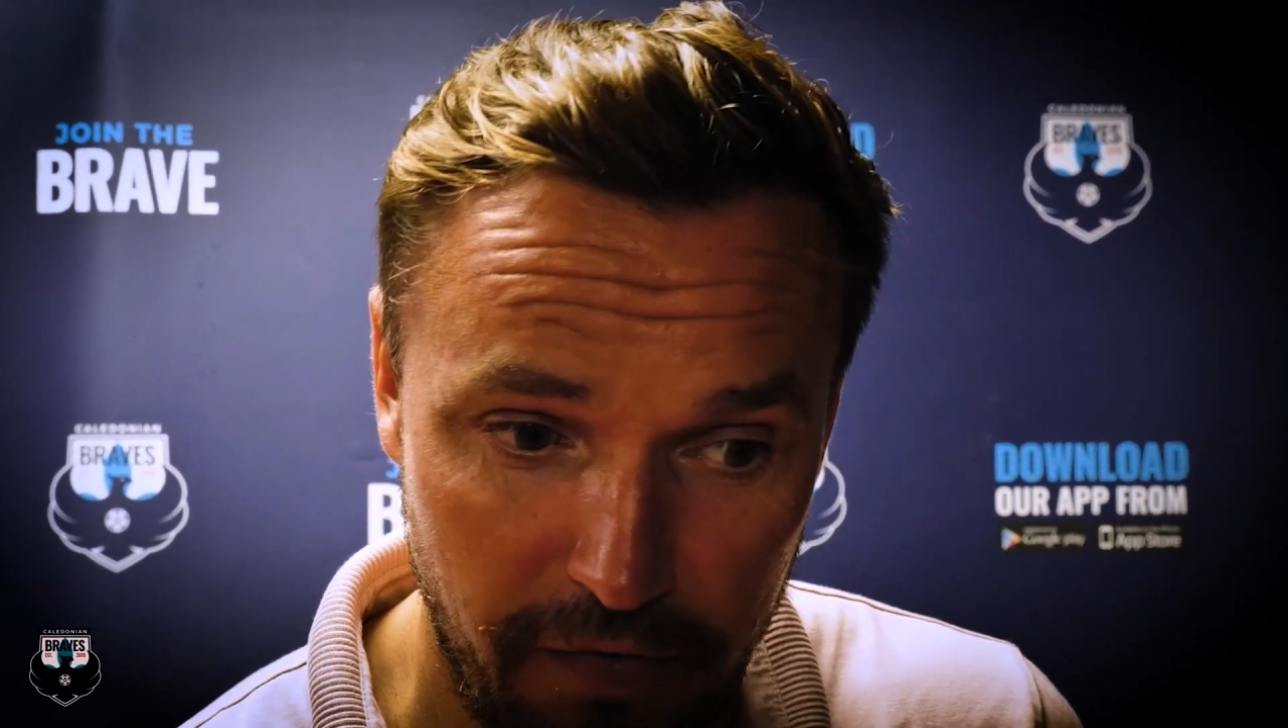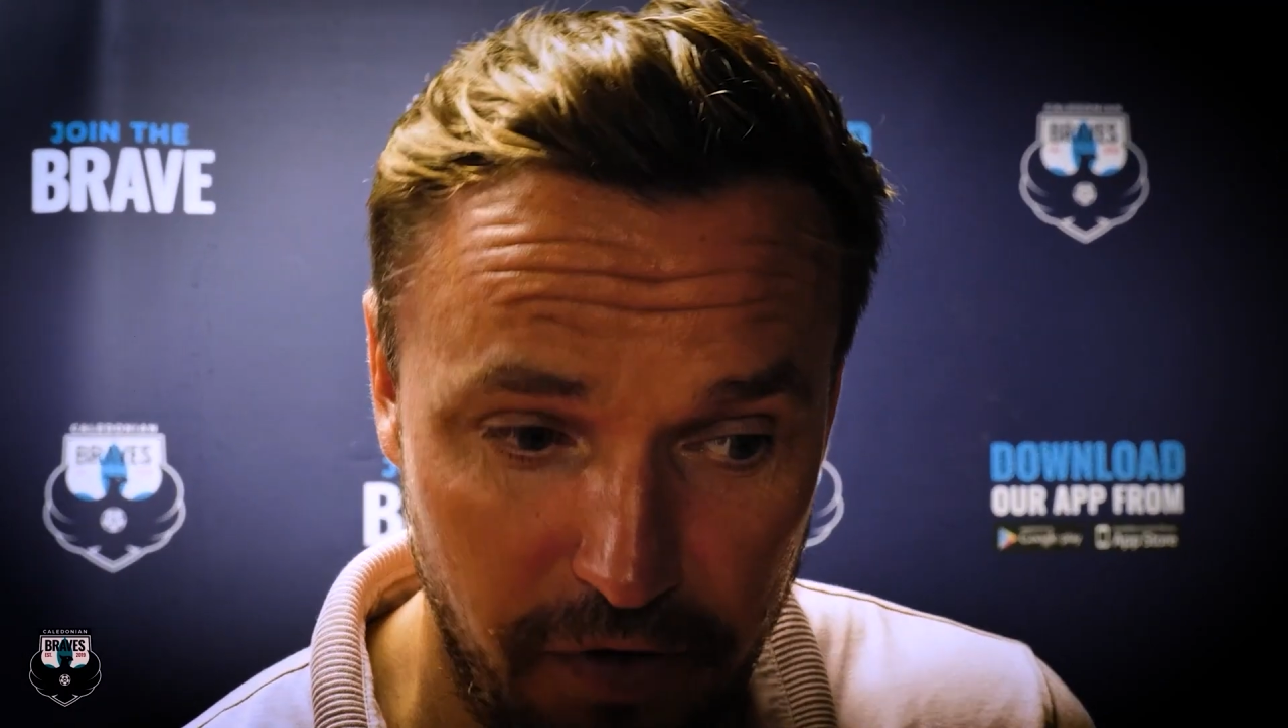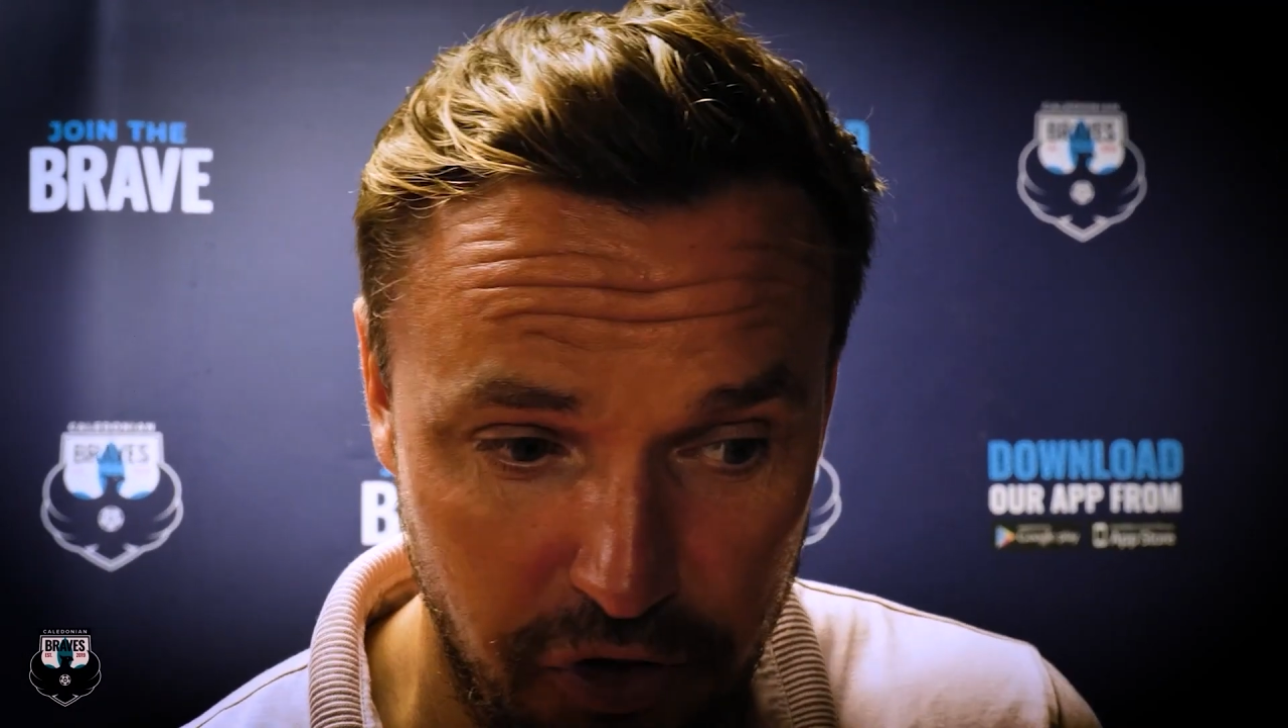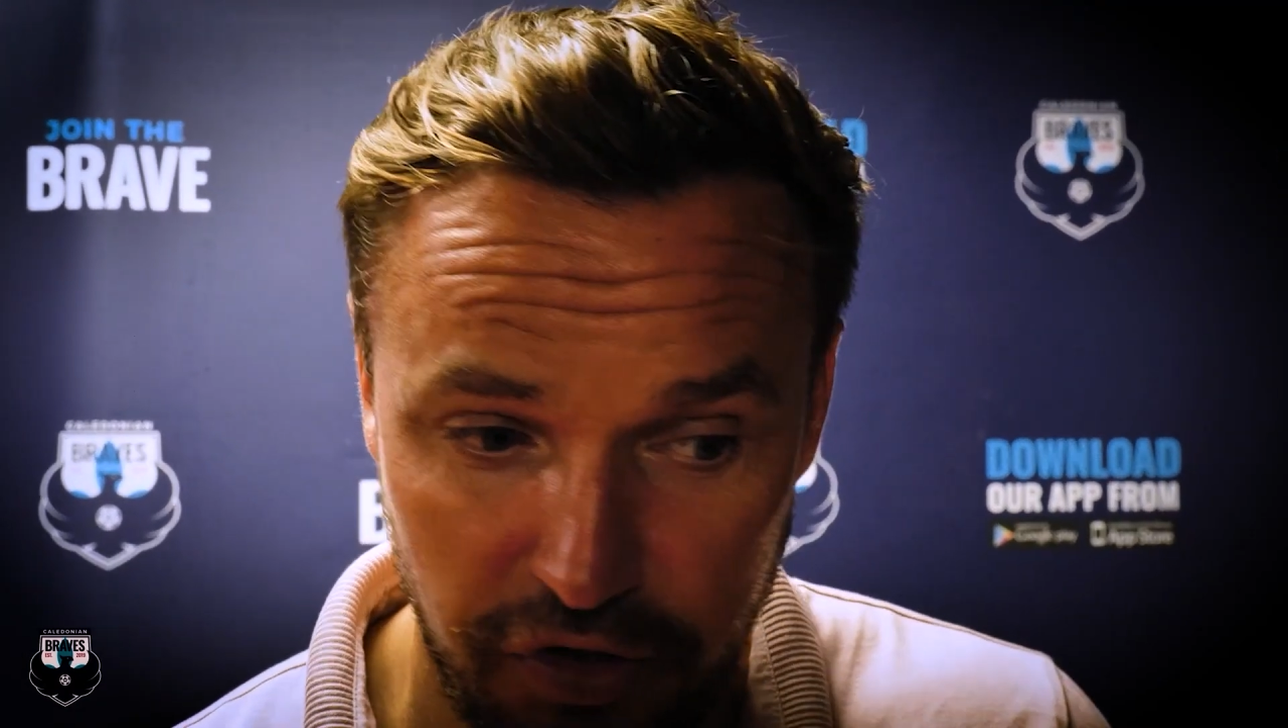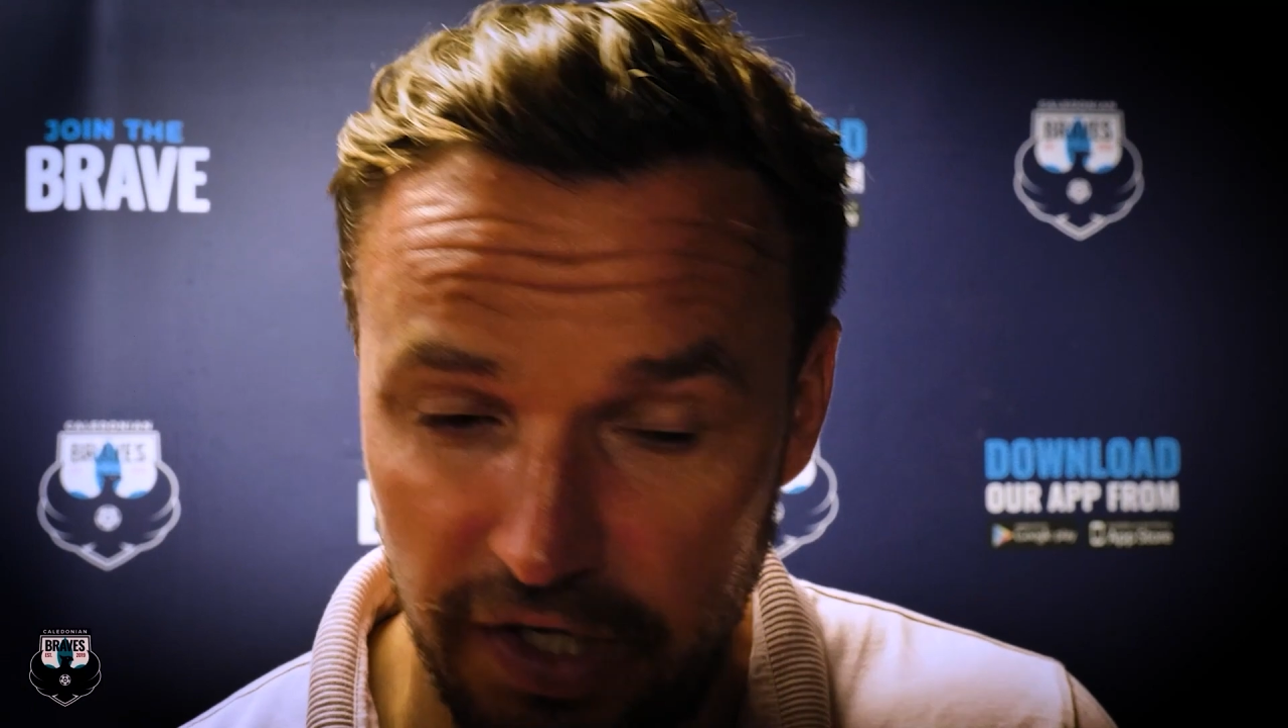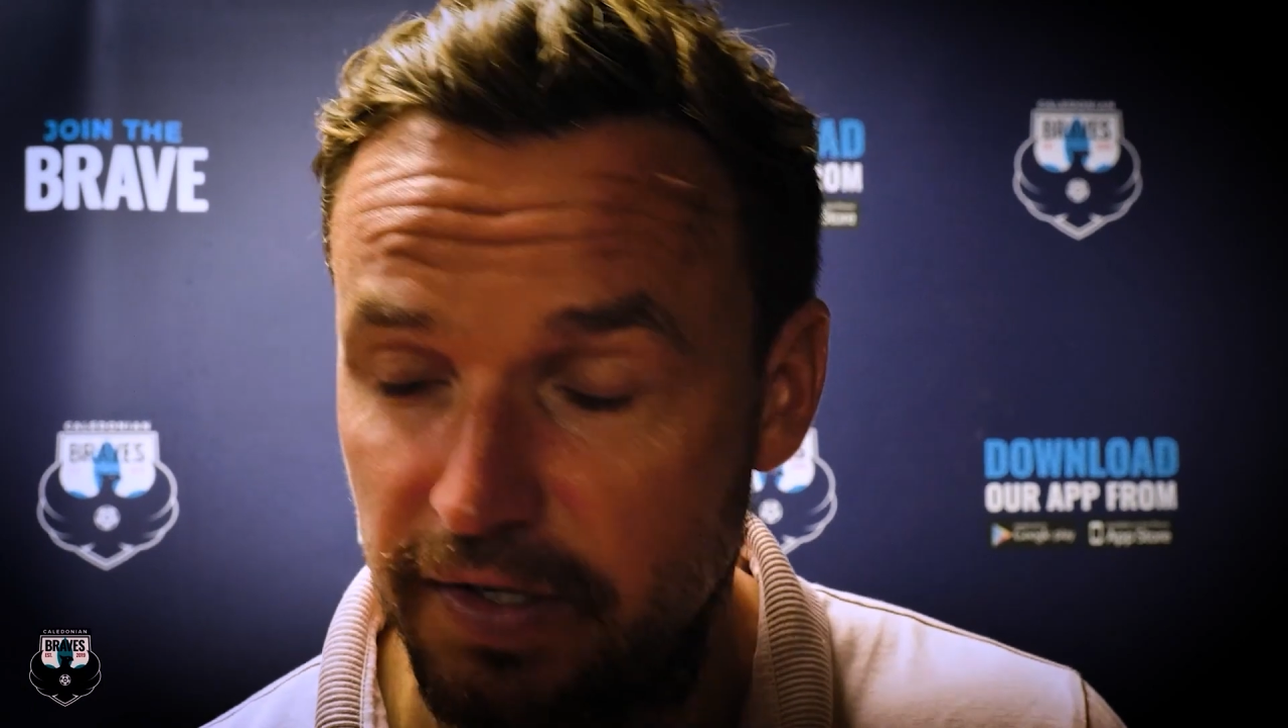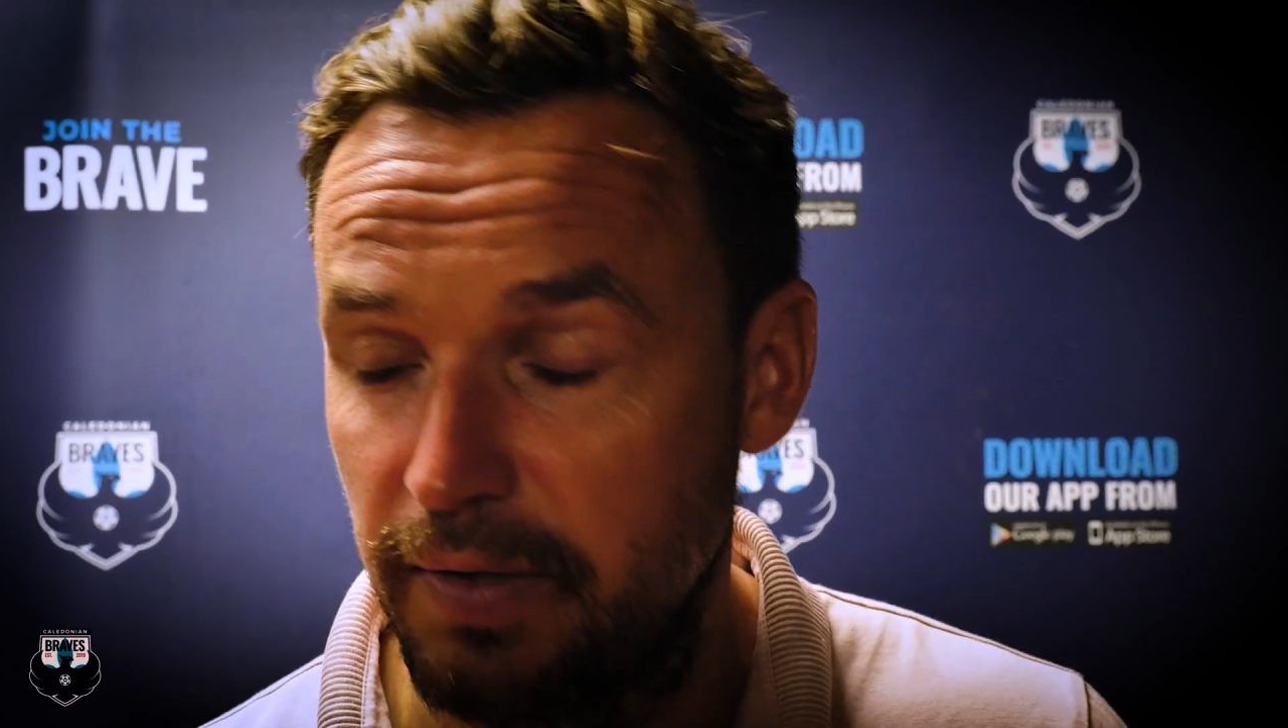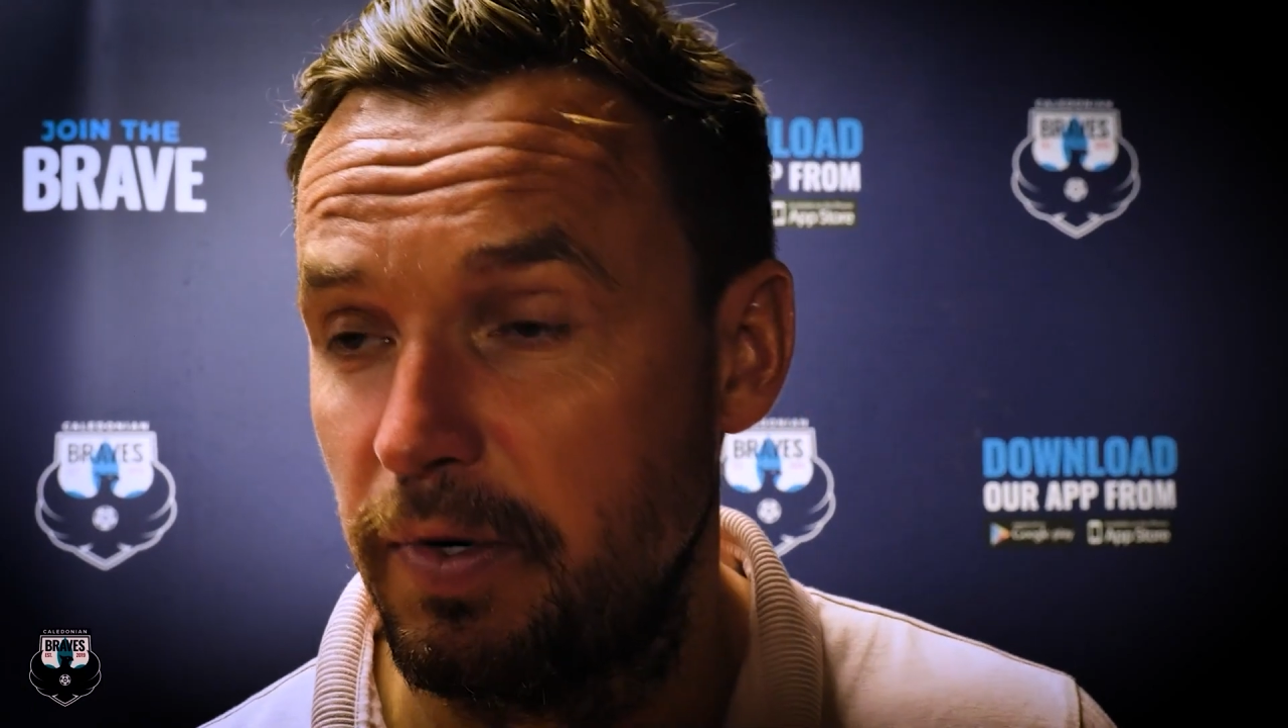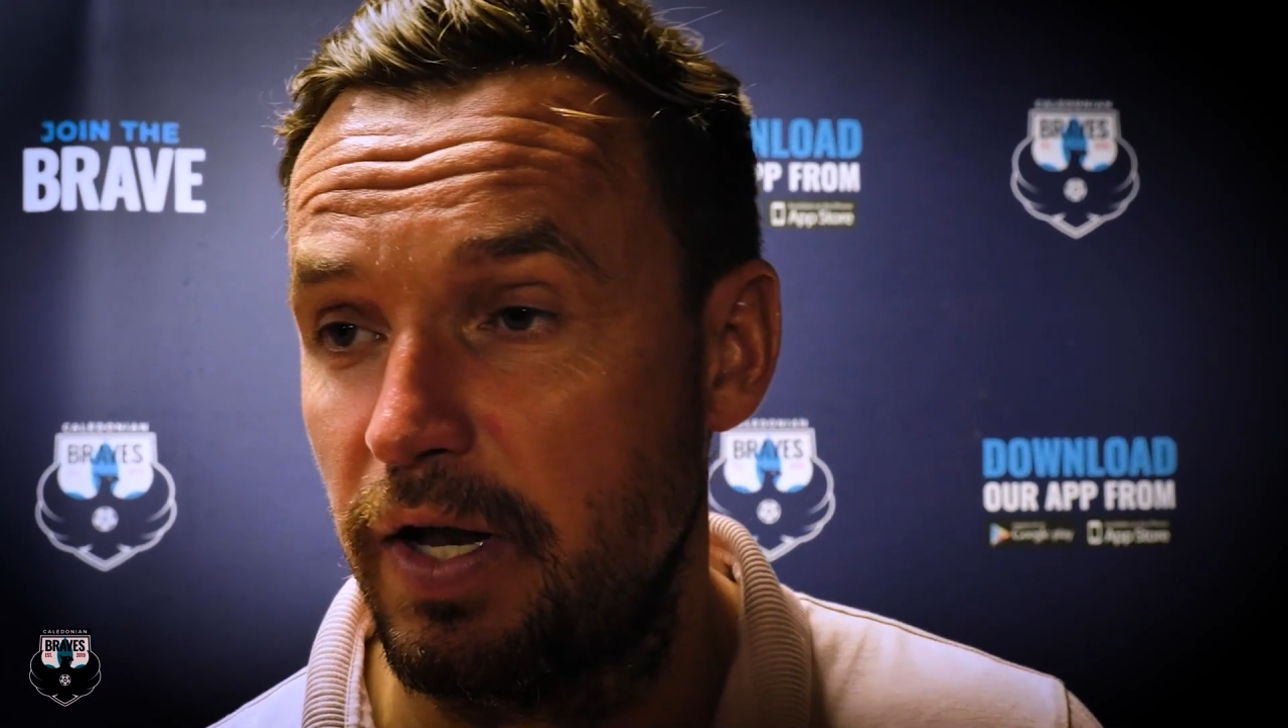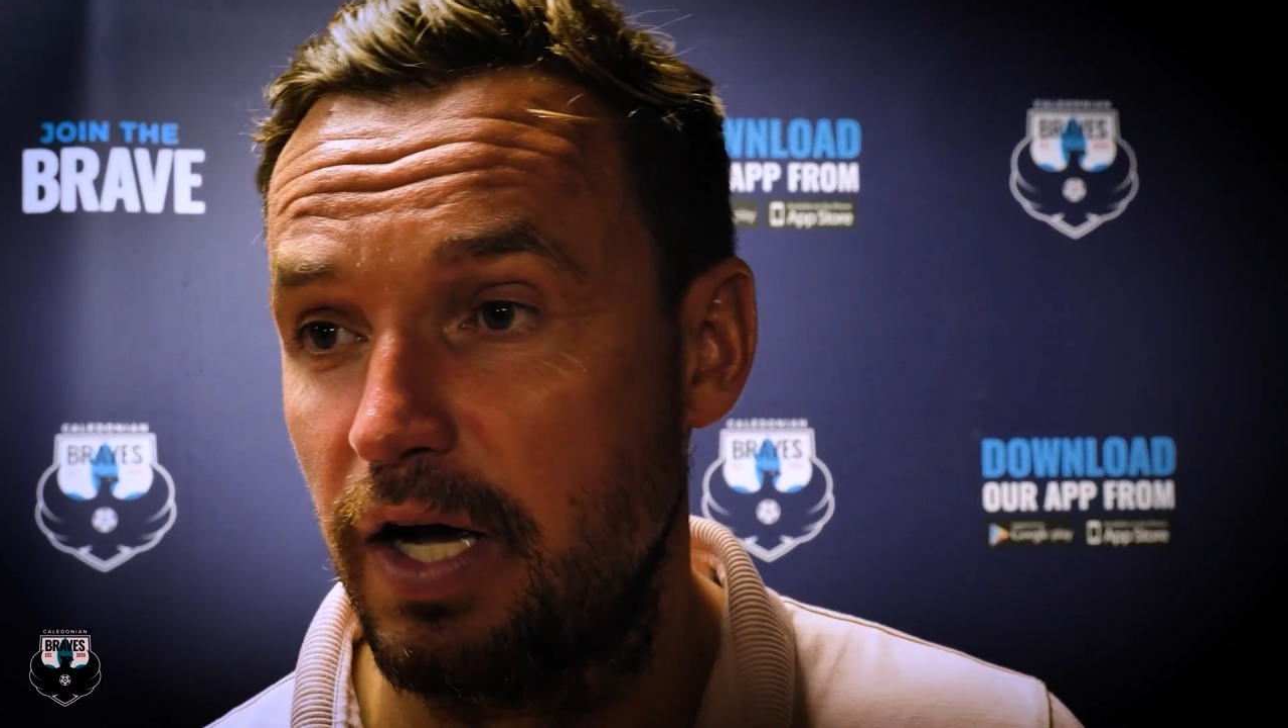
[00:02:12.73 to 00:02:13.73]

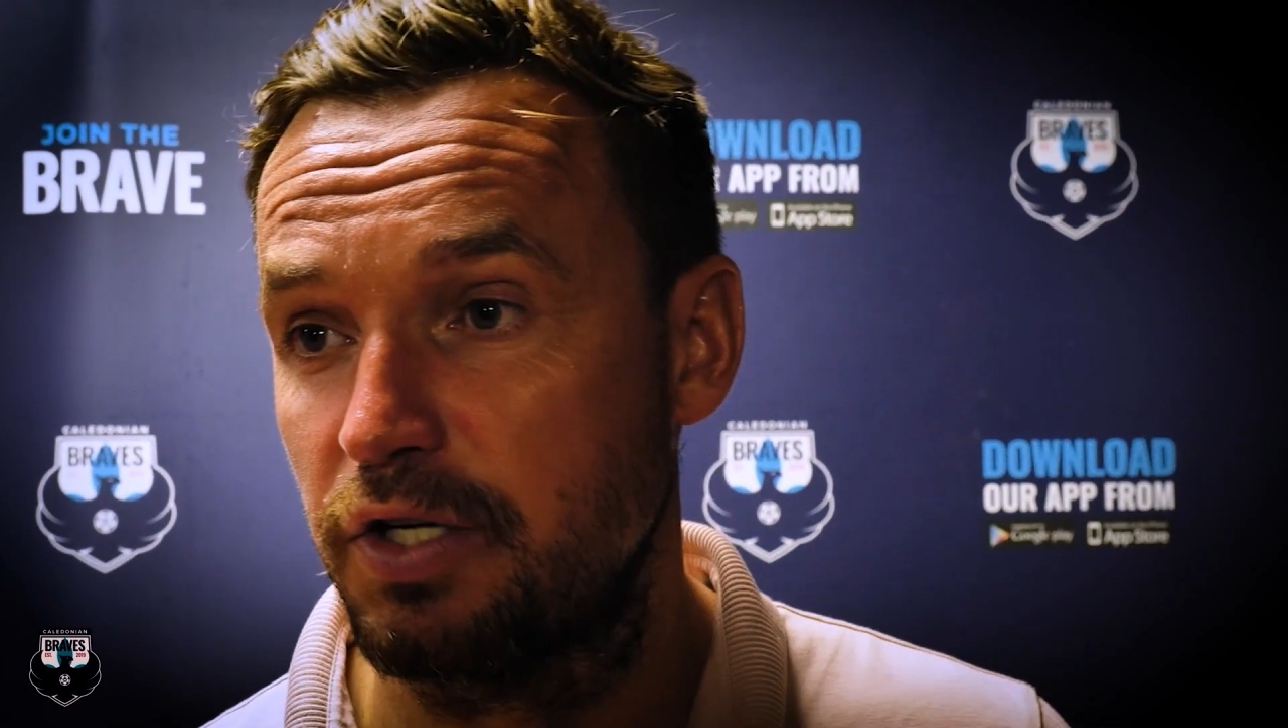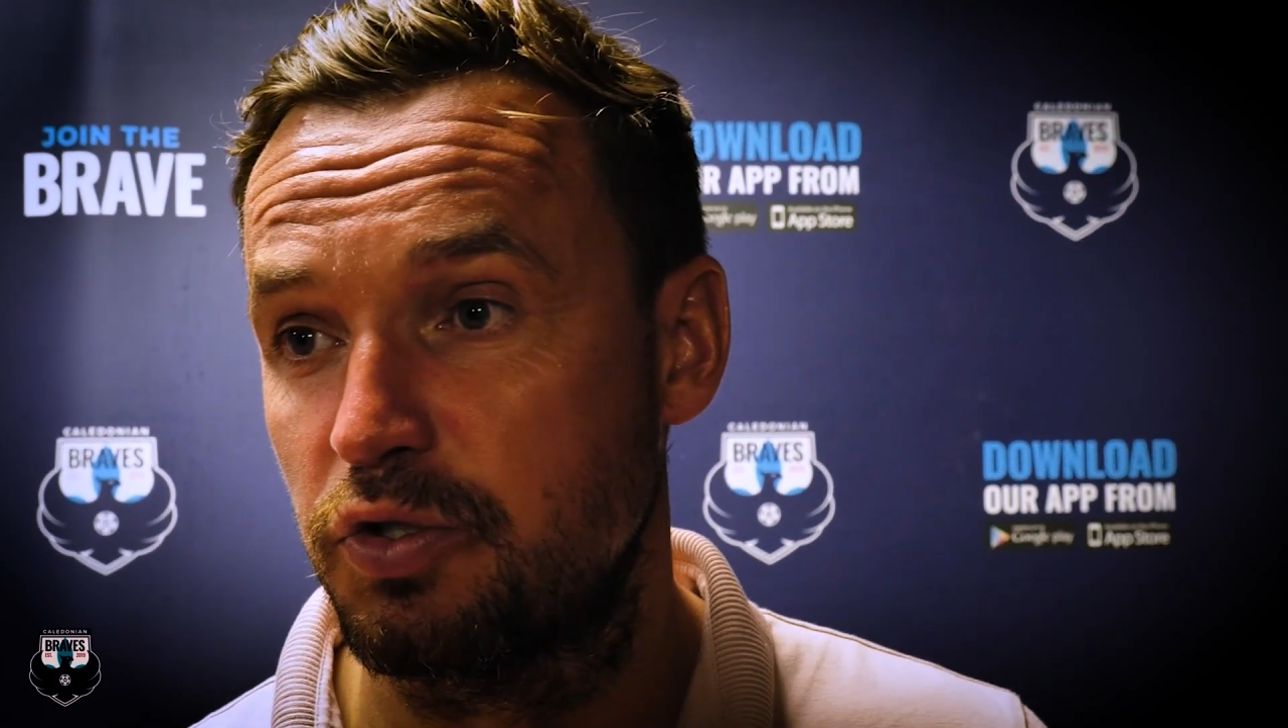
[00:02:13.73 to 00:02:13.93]
frustrated with that.